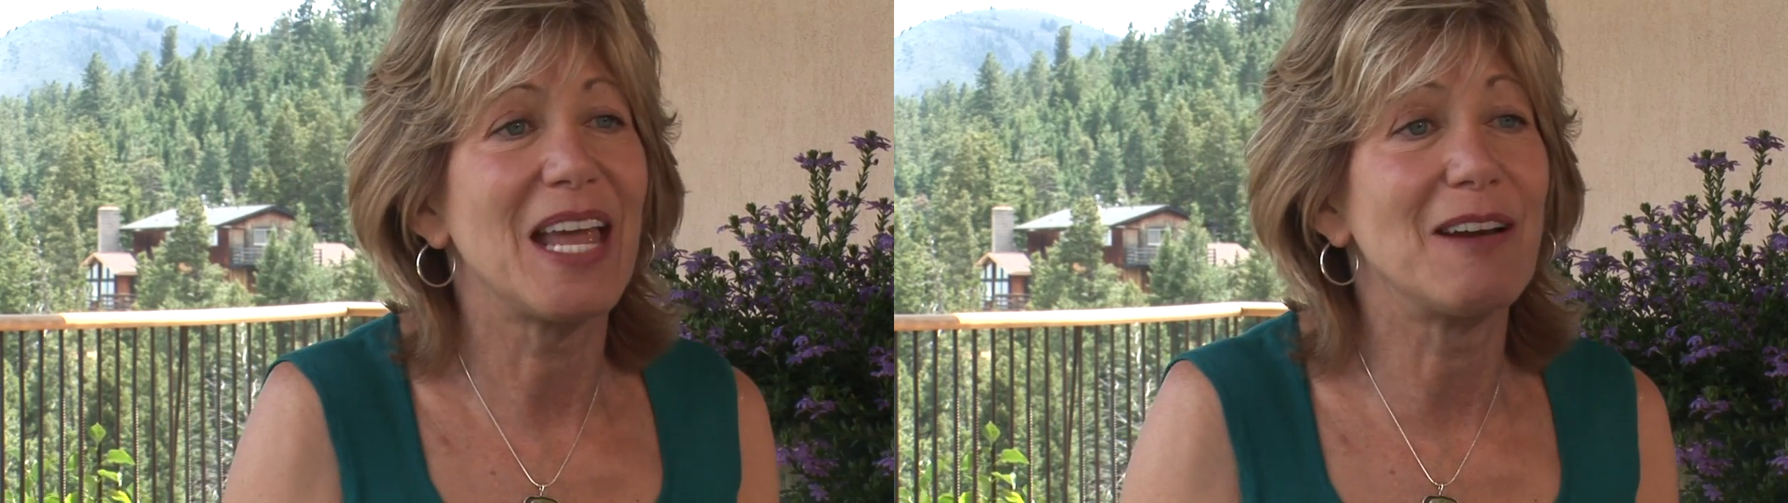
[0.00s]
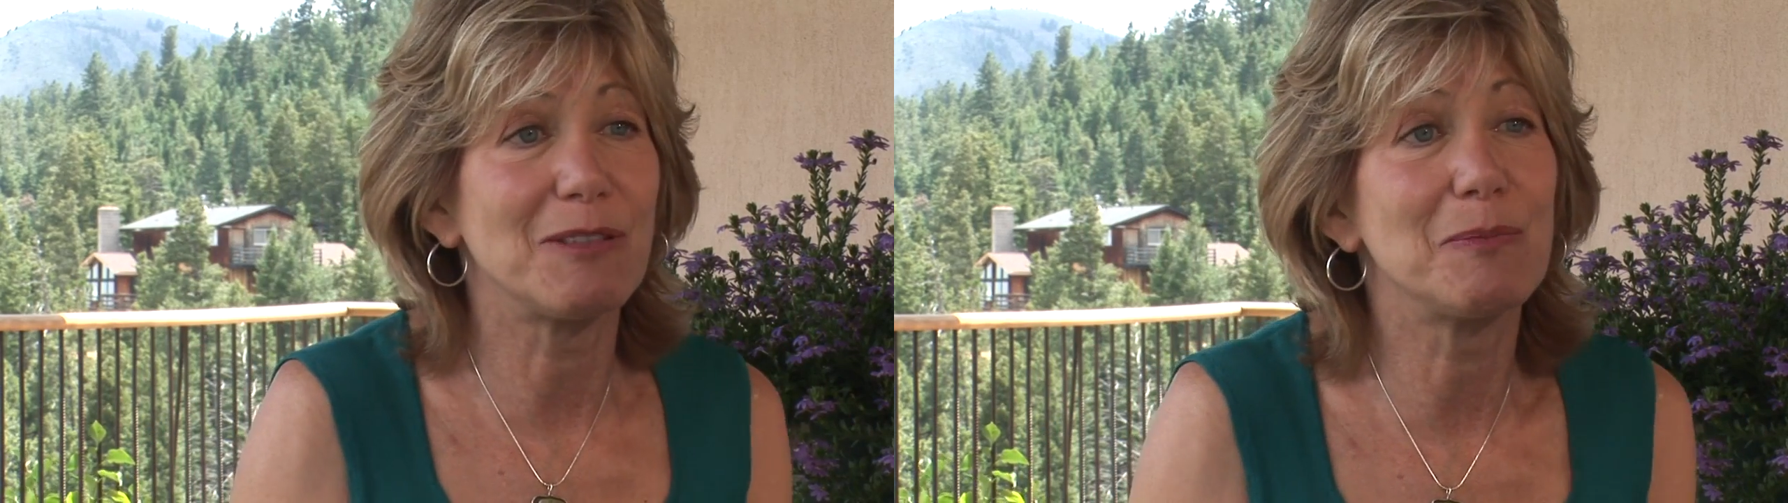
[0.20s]

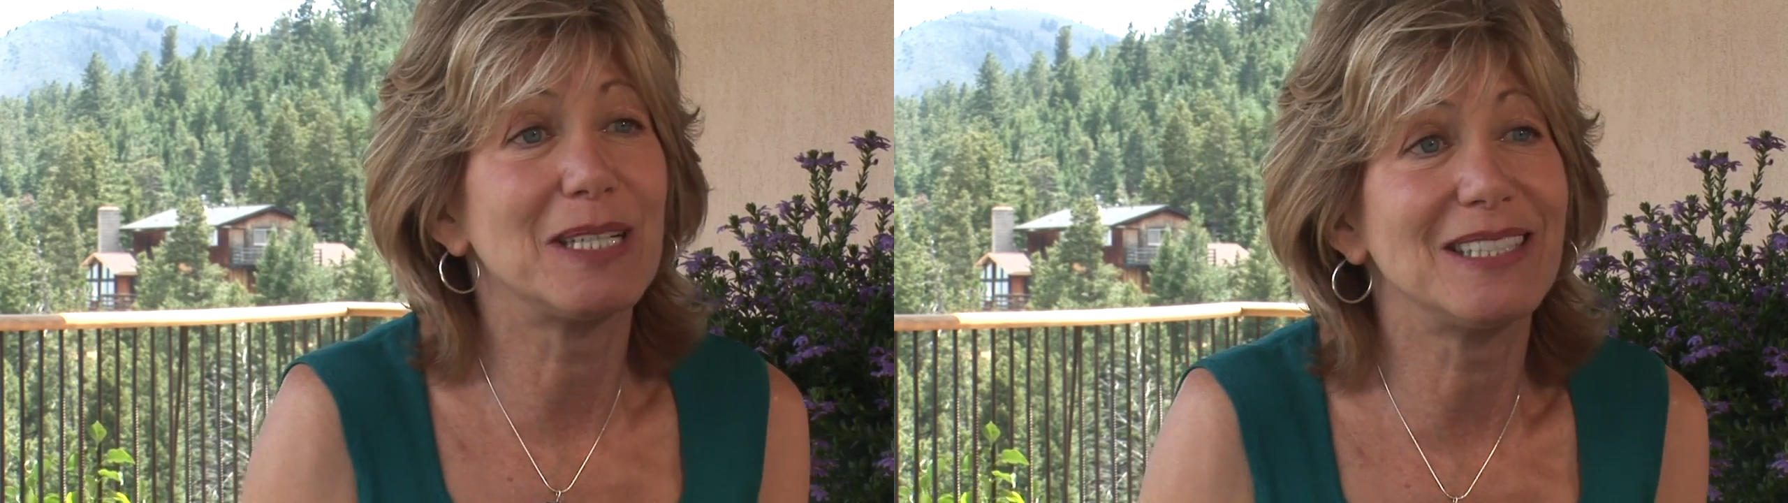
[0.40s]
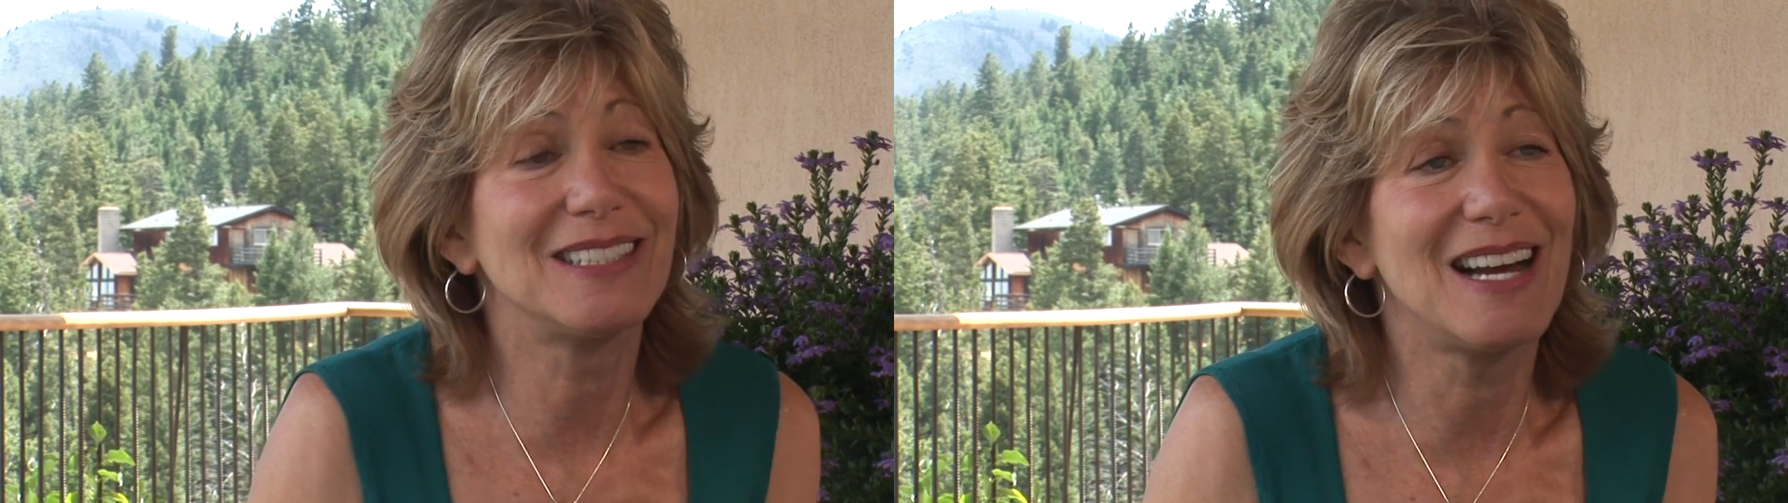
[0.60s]

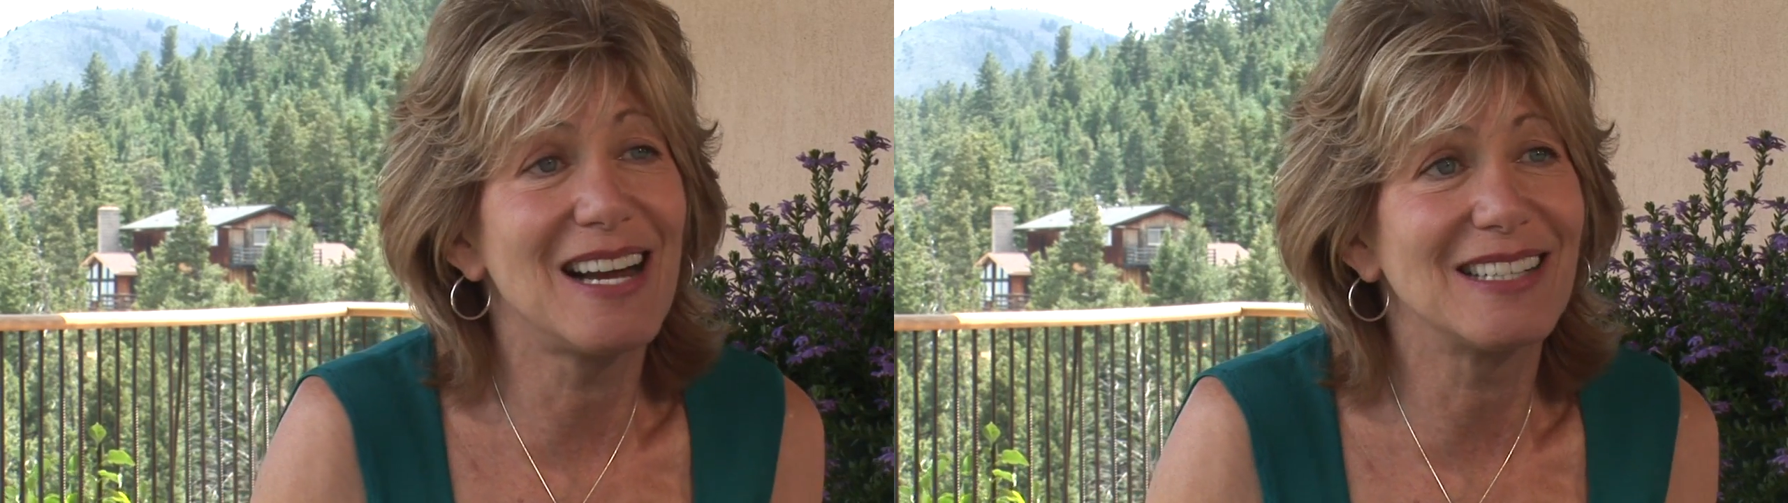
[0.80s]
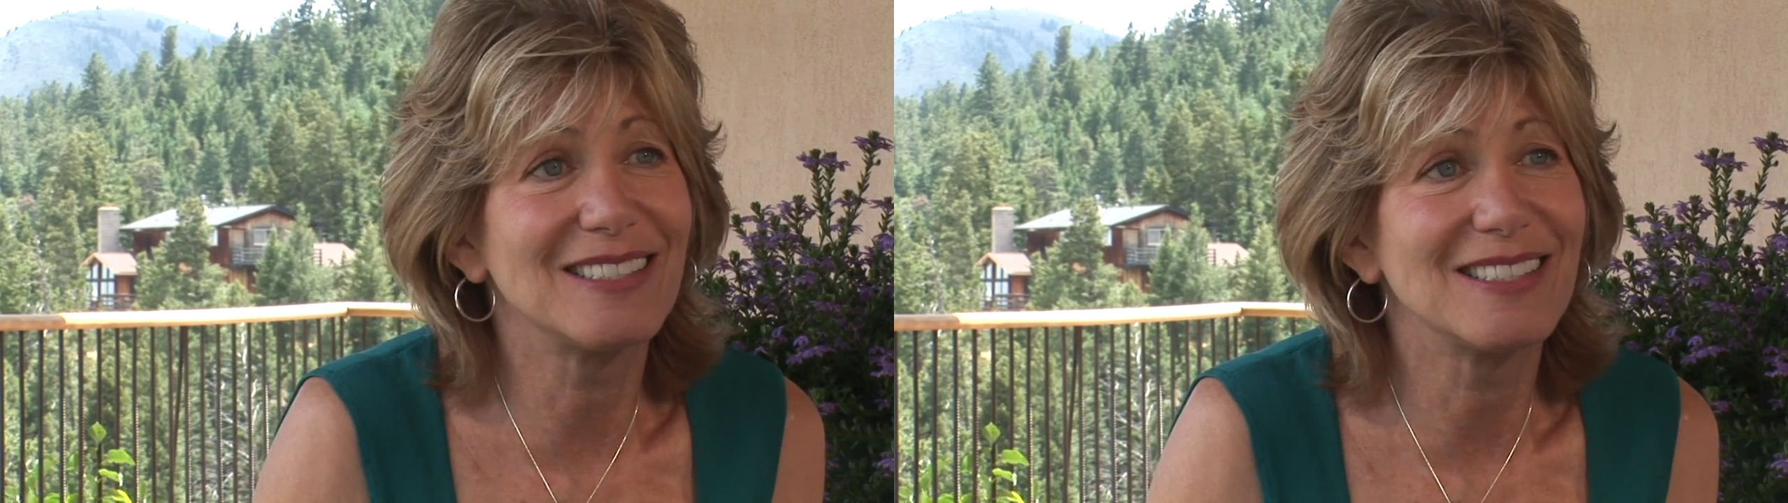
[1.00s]
everybody
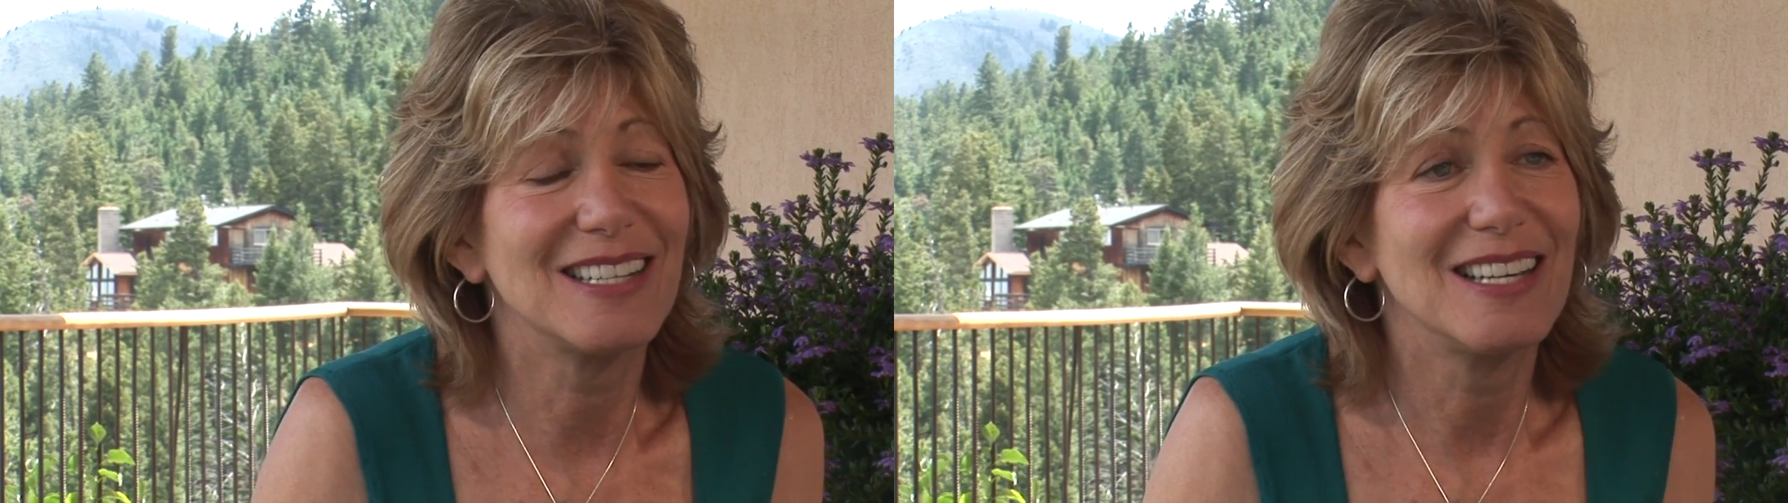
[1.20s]
dies.